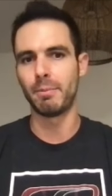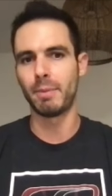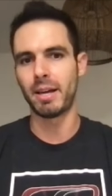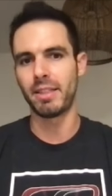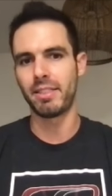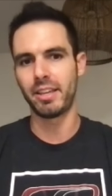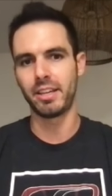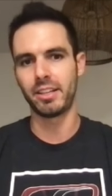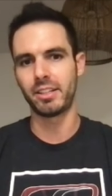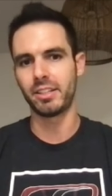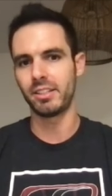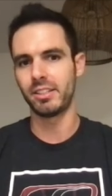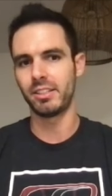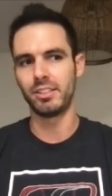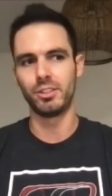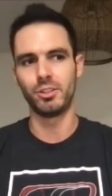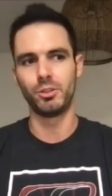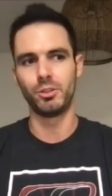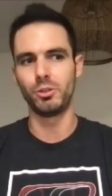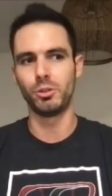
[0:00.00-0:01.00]
I think
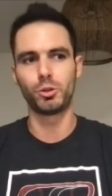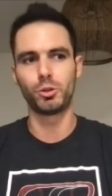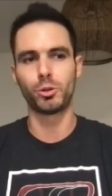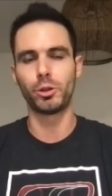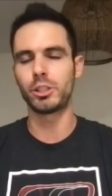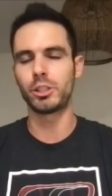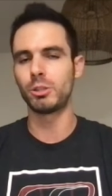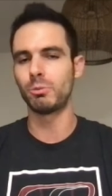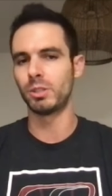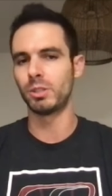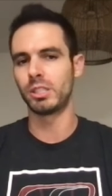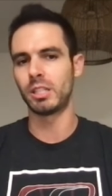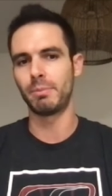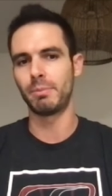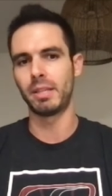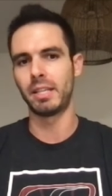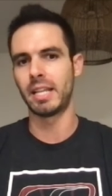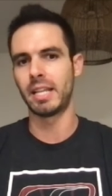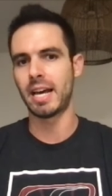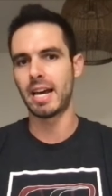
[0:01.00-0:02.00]
mm. n- nutrition was
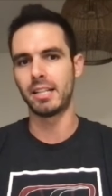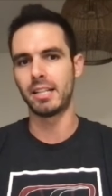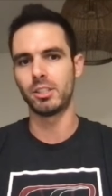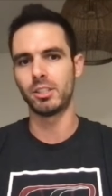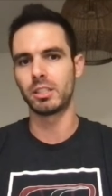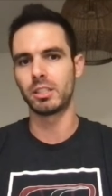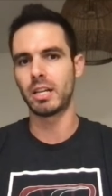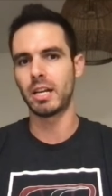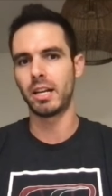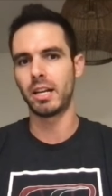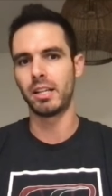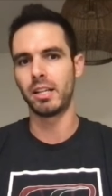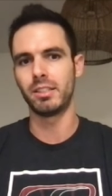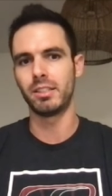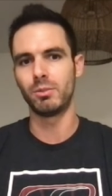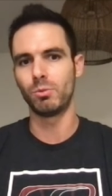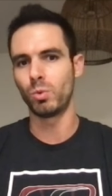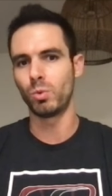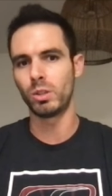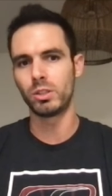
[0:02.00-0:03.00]
something that I just kind of
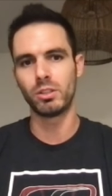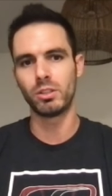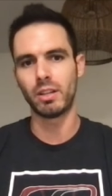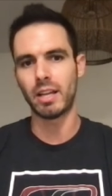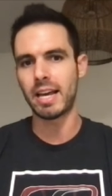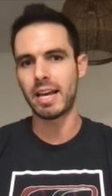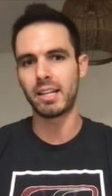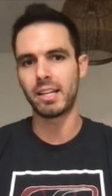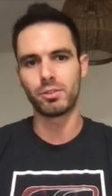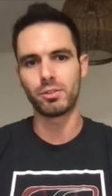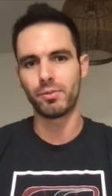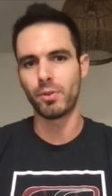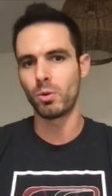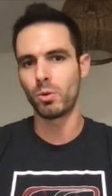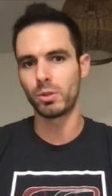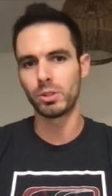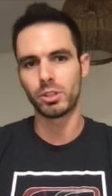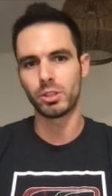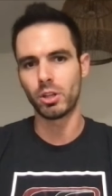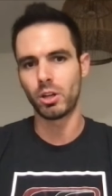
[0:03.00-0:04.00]
wasn't as
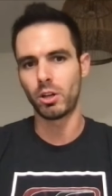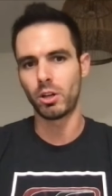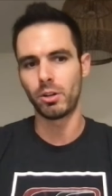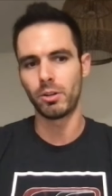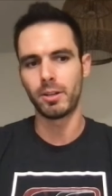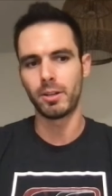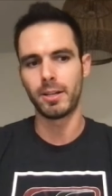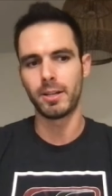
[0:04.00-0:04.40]
focused on.